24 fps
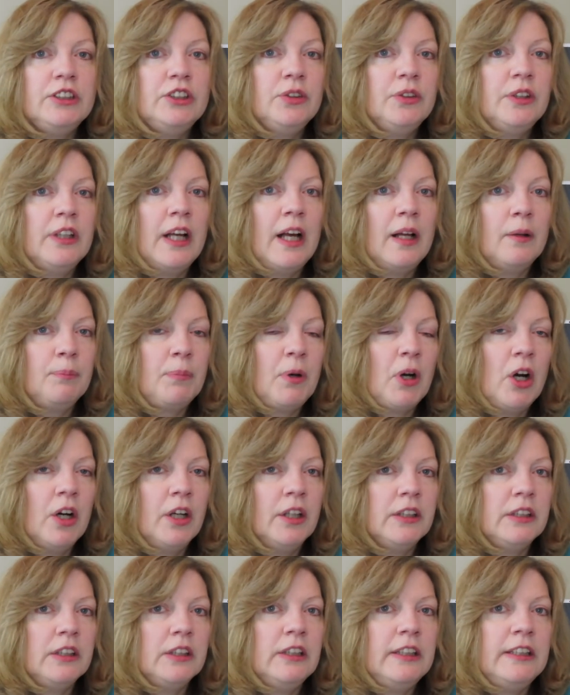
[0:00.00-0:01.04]
do that
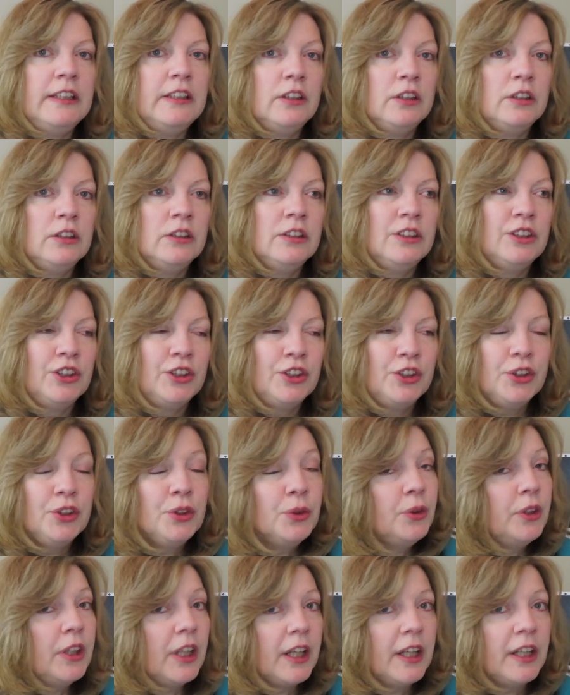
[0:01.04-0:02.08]
part in
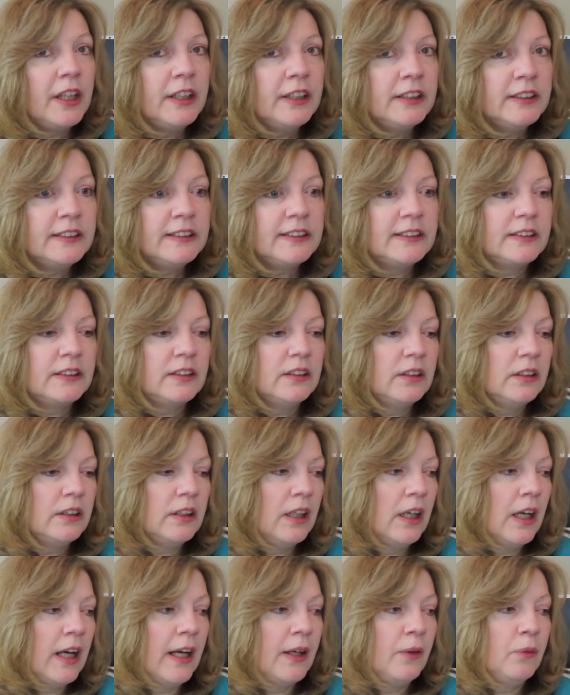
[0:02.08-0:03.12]
two days.
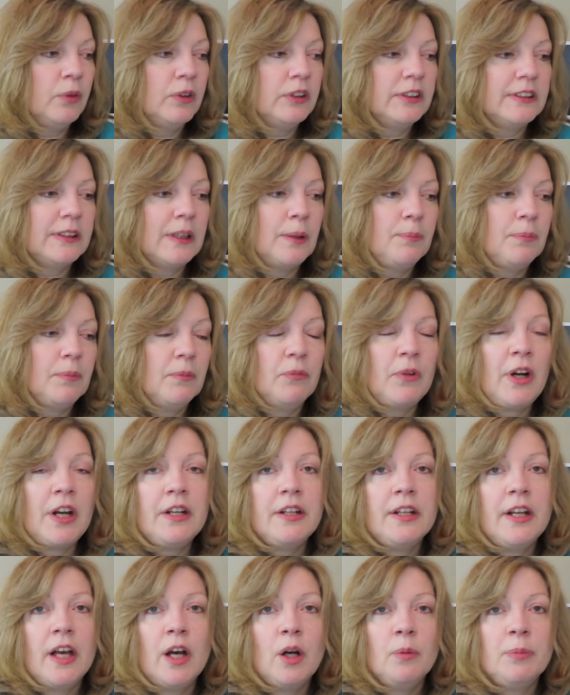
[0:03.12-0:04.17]
I will some right
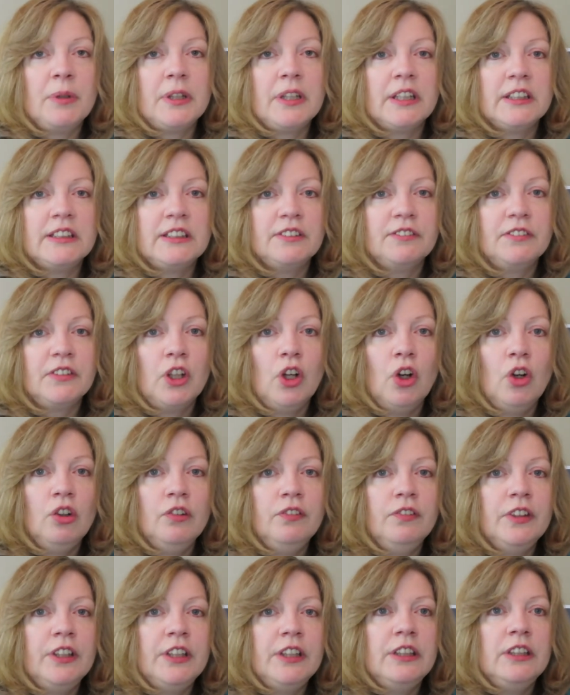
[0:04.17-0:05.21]
now because of
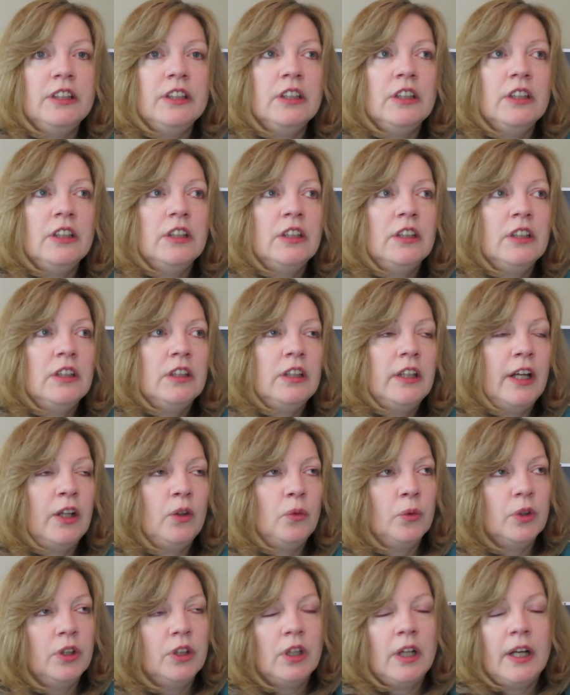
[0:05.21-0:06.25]
COVID, and
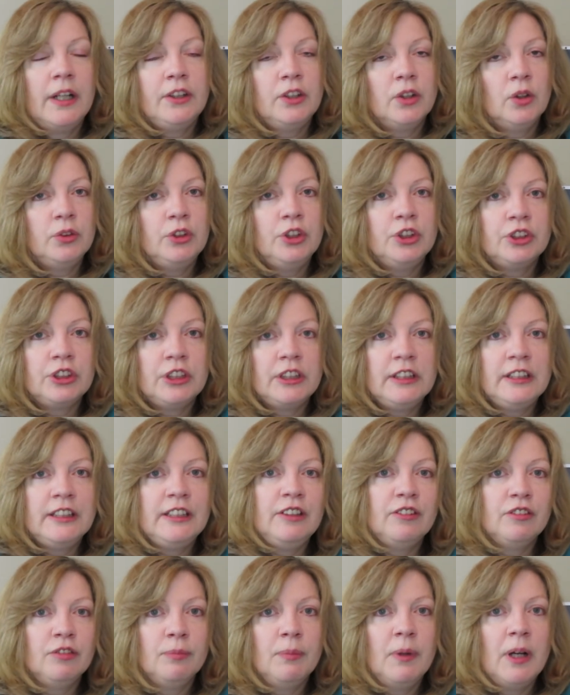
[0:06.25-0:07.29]
we're I don't usually
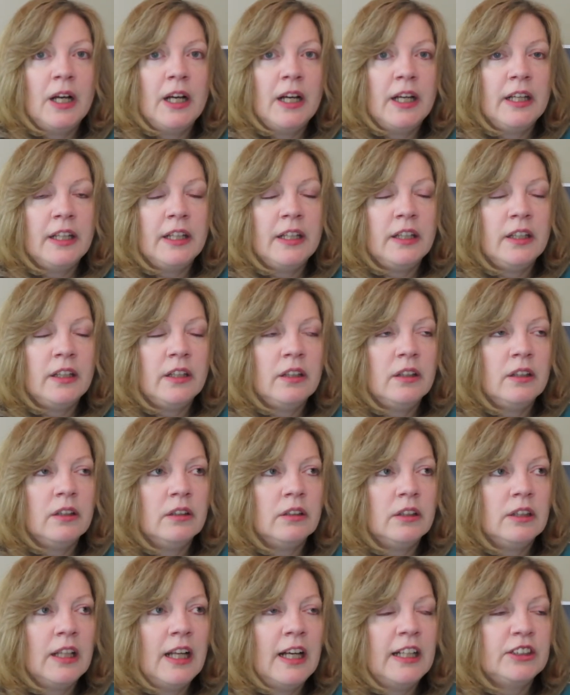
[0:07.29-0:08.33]
leave my
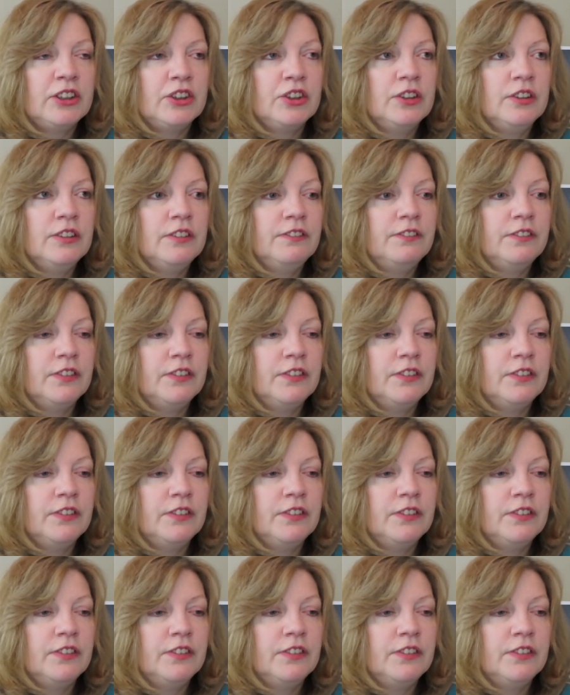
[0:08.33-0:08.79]
classroom